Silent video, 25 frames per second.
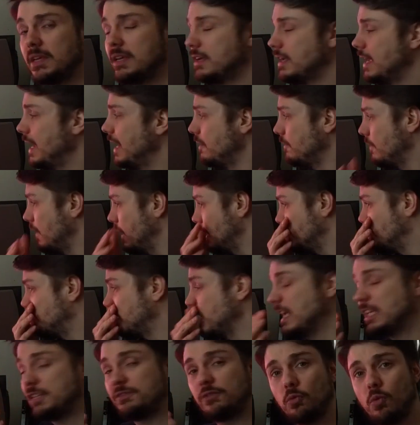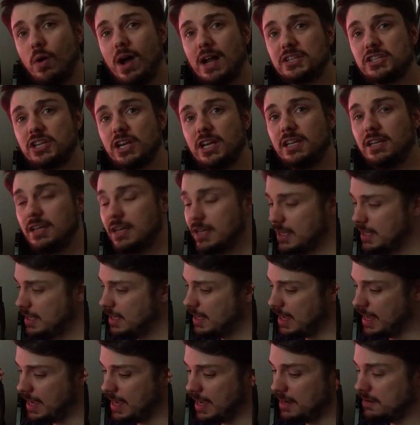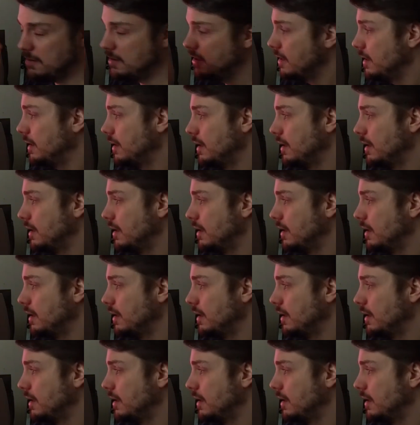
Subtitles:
Anyways, thanks for watching, and